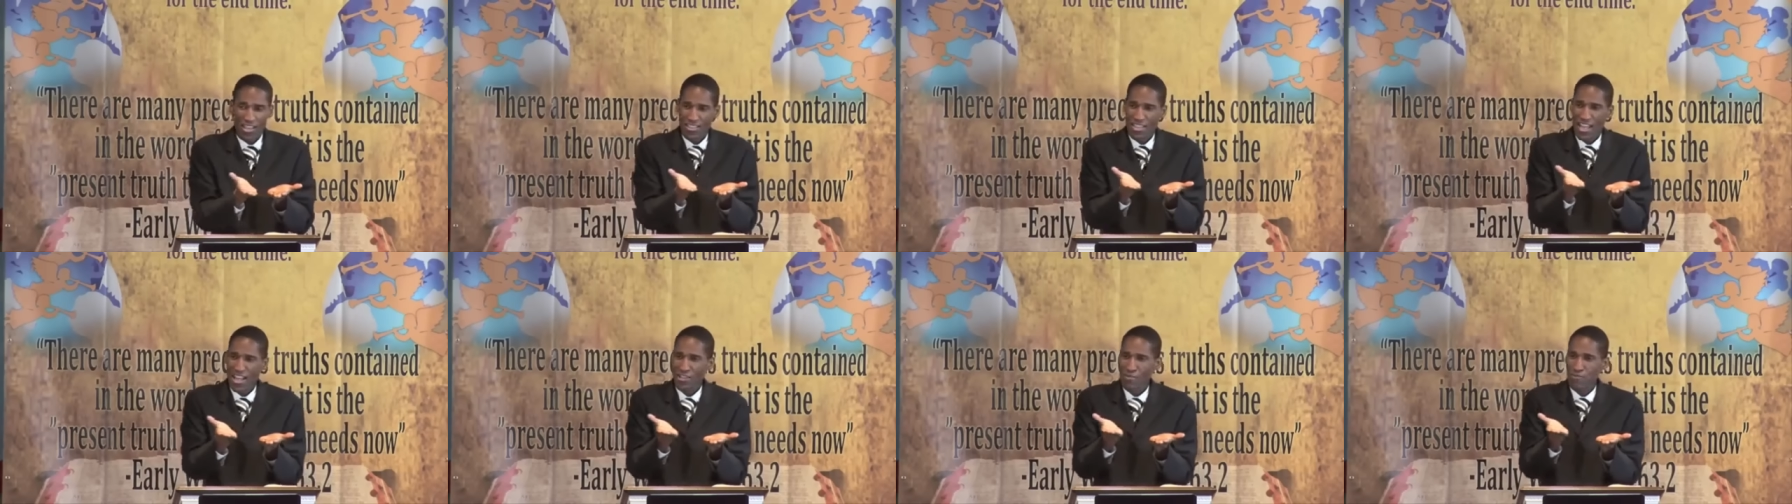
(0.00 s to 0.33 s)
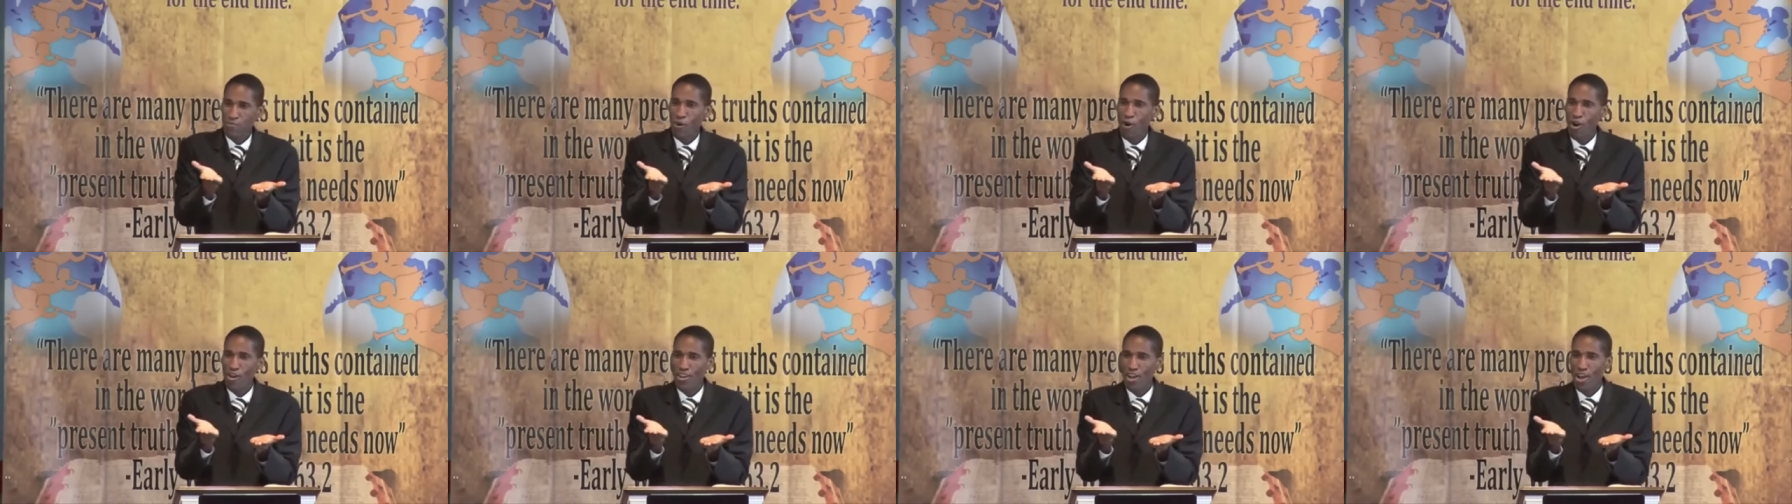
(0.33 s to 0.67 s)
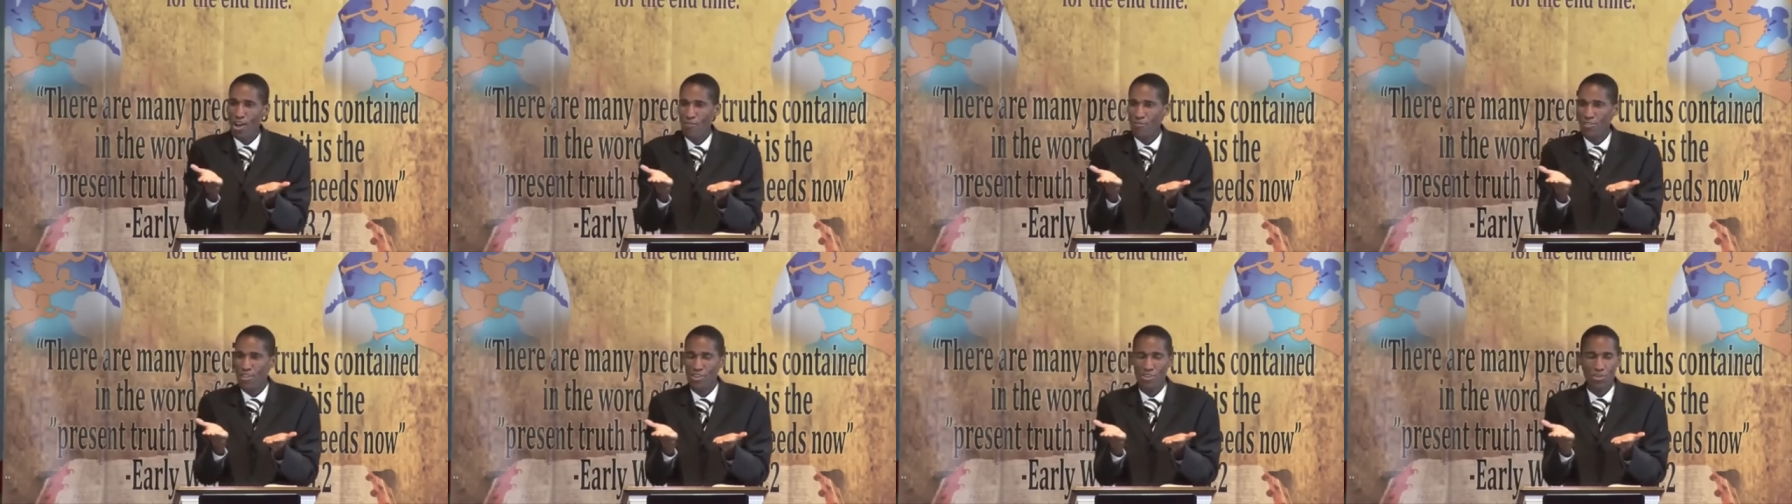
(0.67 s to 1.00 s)
That's part
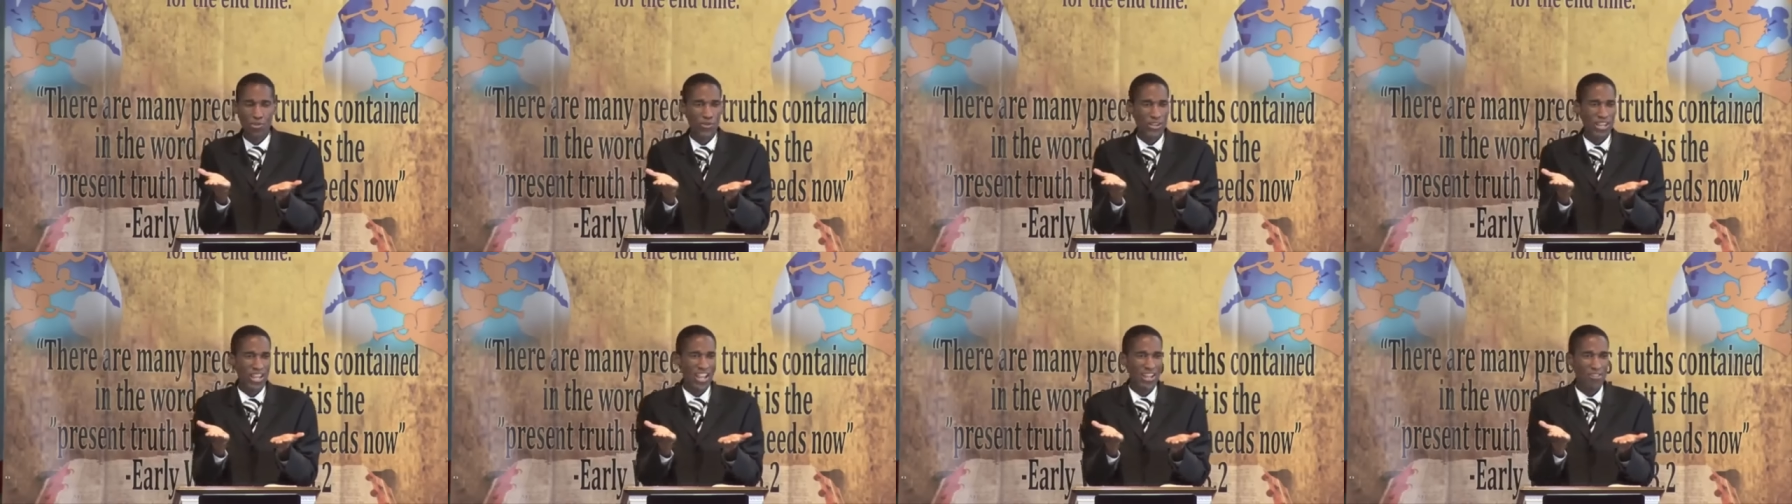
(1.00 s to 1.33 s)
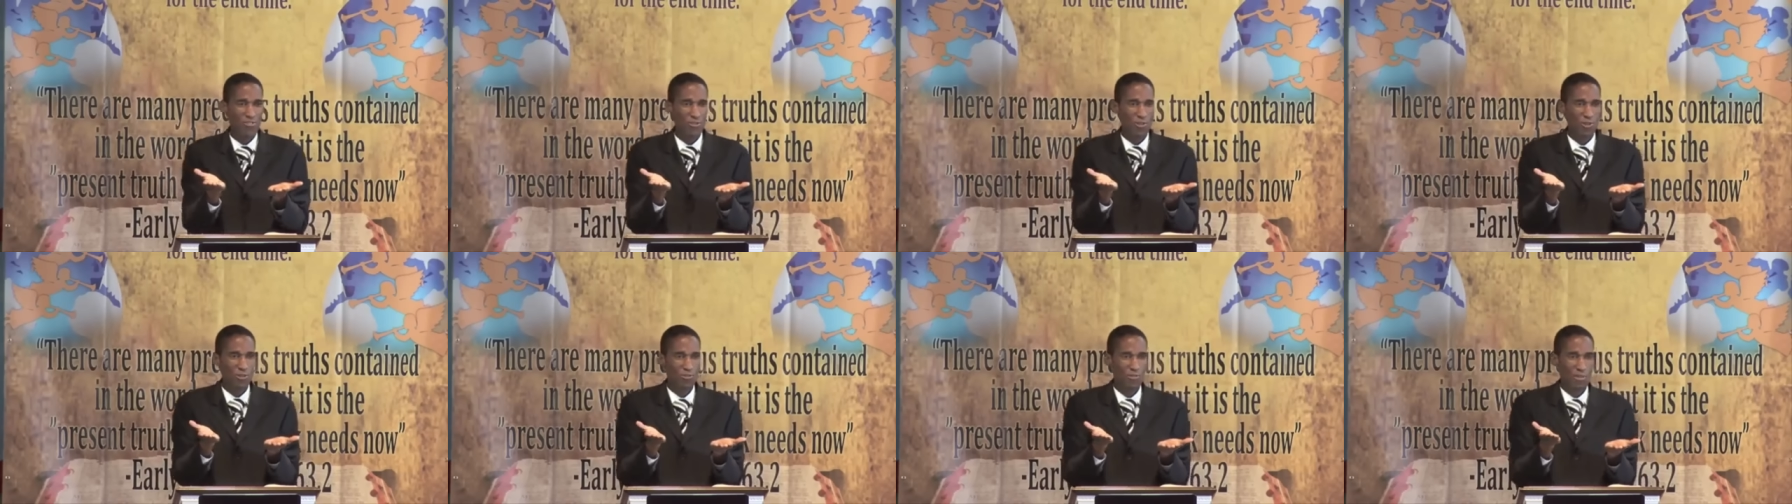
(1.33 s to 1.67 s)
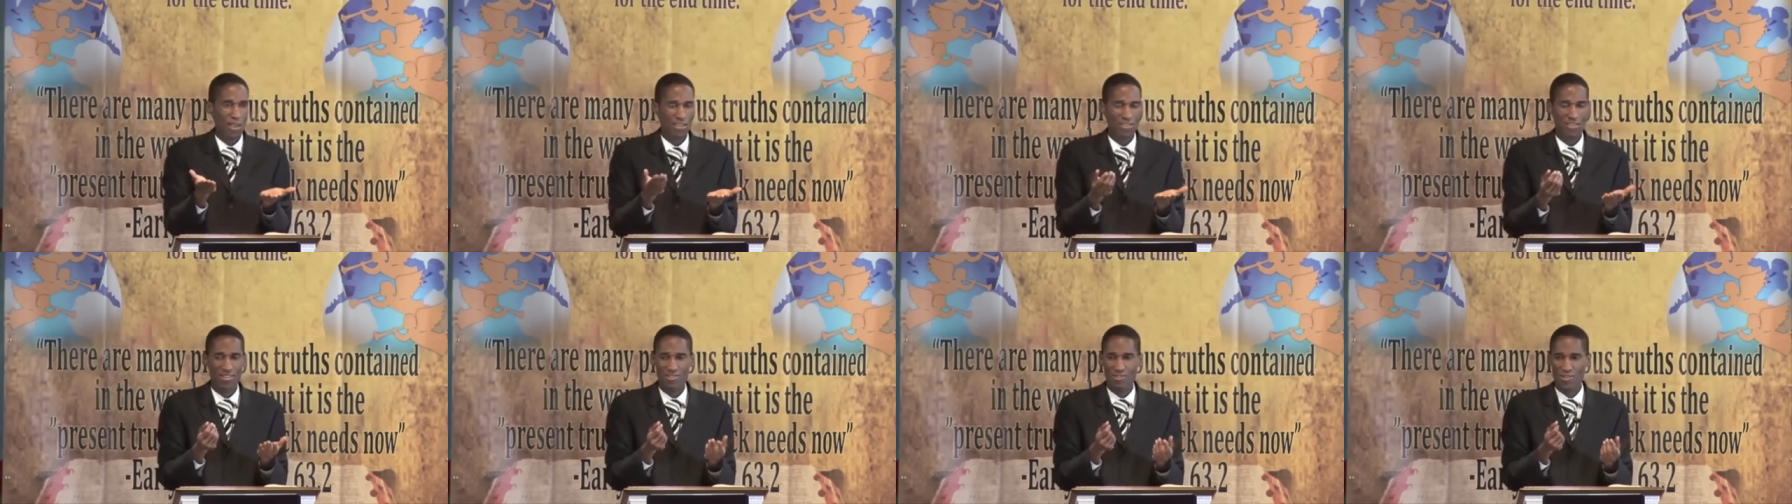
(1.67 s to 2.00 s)
of the three angels'
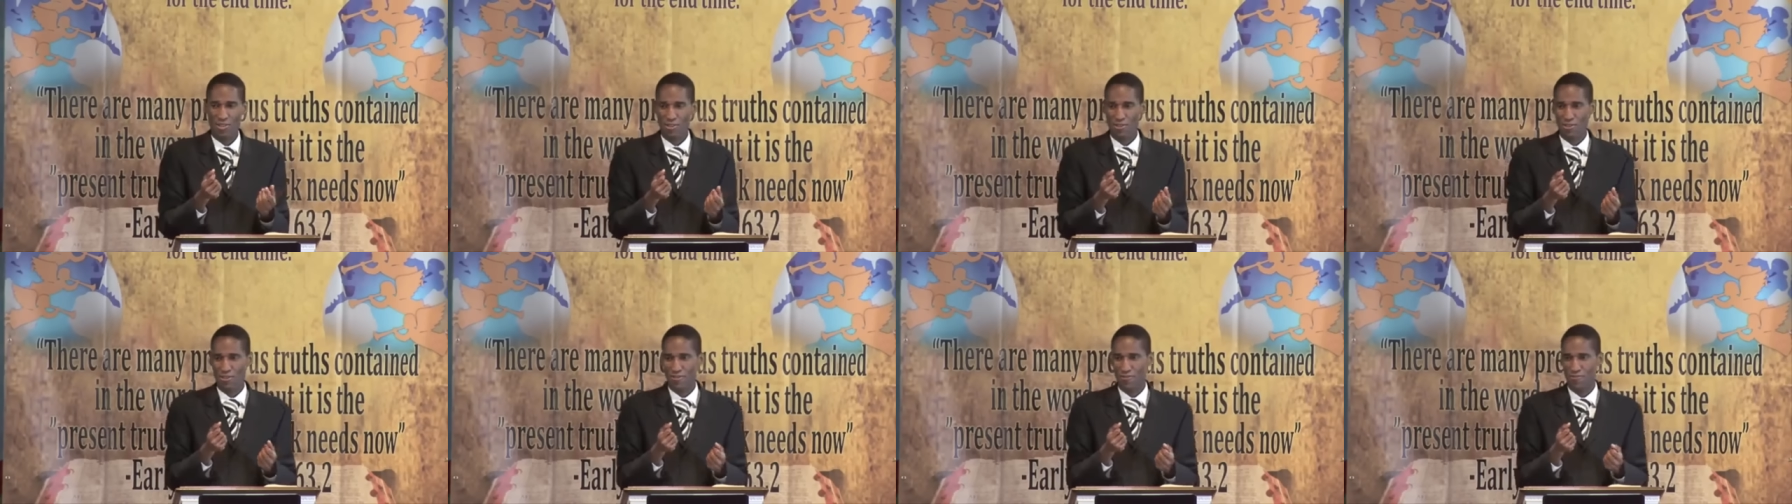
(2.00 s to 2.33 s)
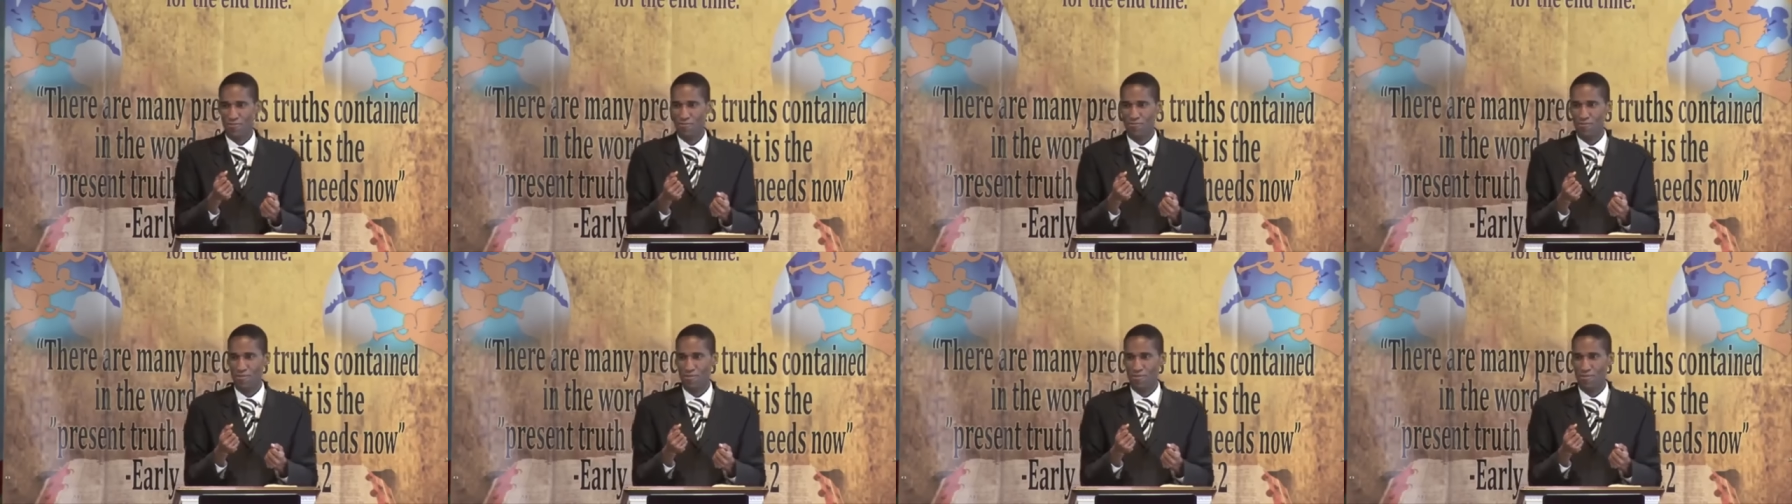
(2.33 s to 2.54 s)
messages.